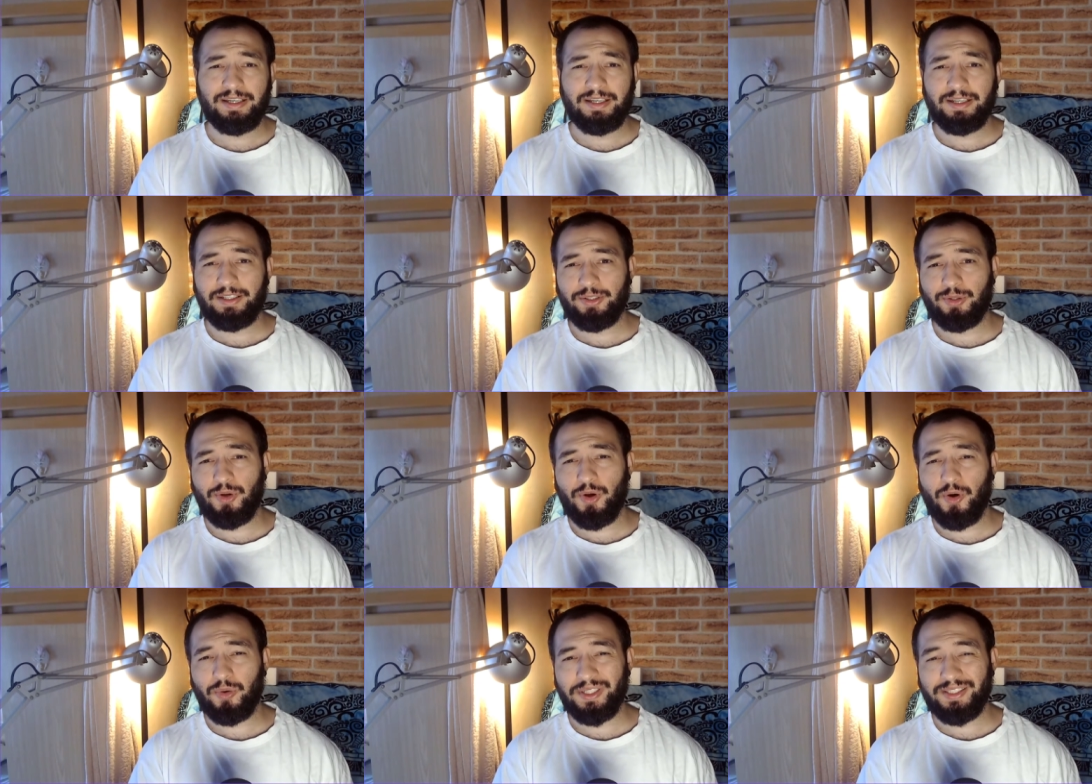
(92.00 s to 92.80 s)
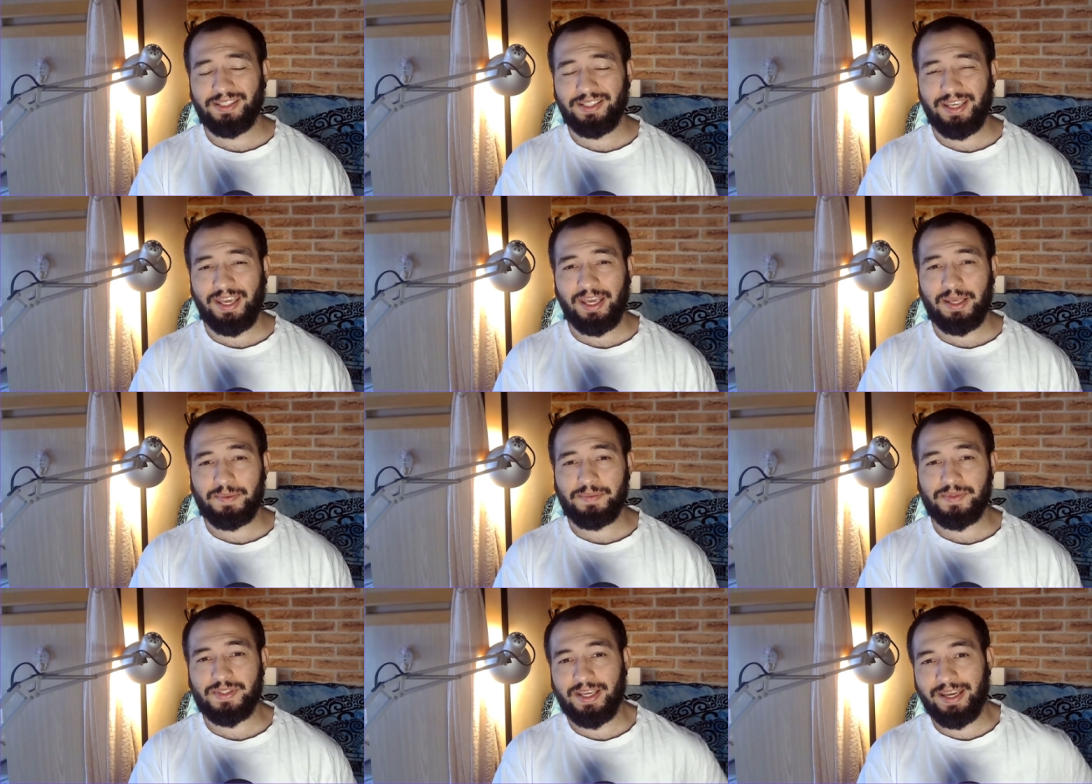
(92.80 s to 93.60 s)
you know, indie
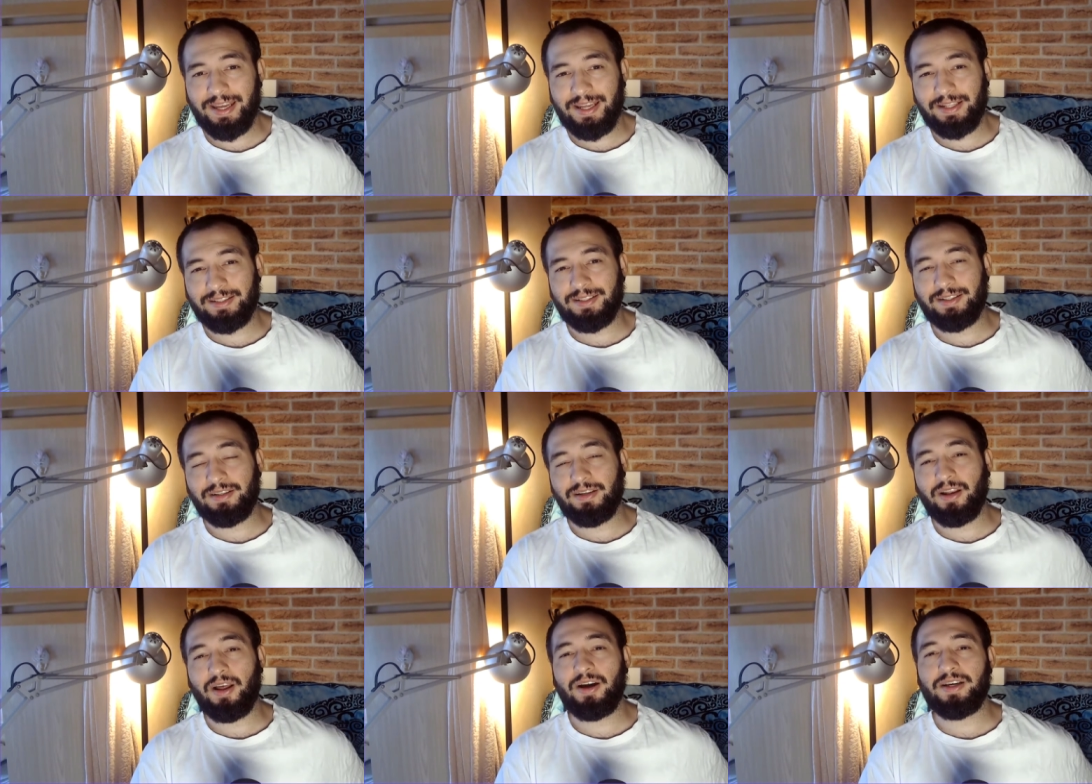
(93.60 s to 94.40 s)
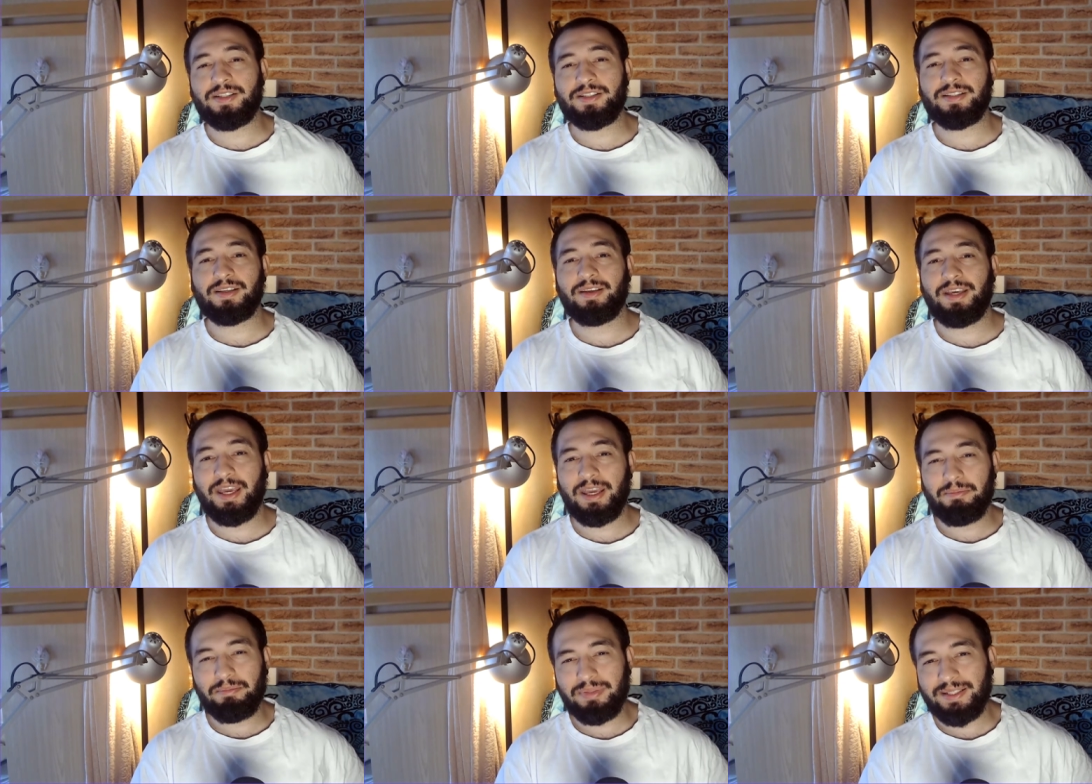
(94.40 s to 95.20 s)
games and analyze
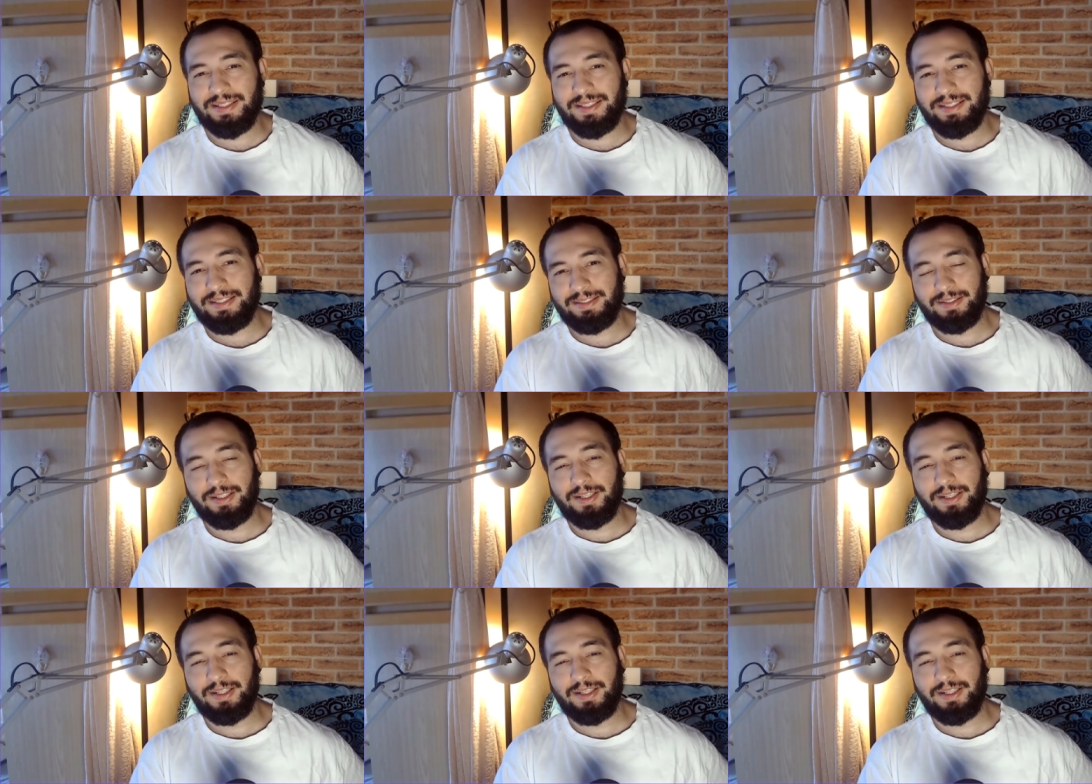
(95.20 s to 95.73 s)
gameplay,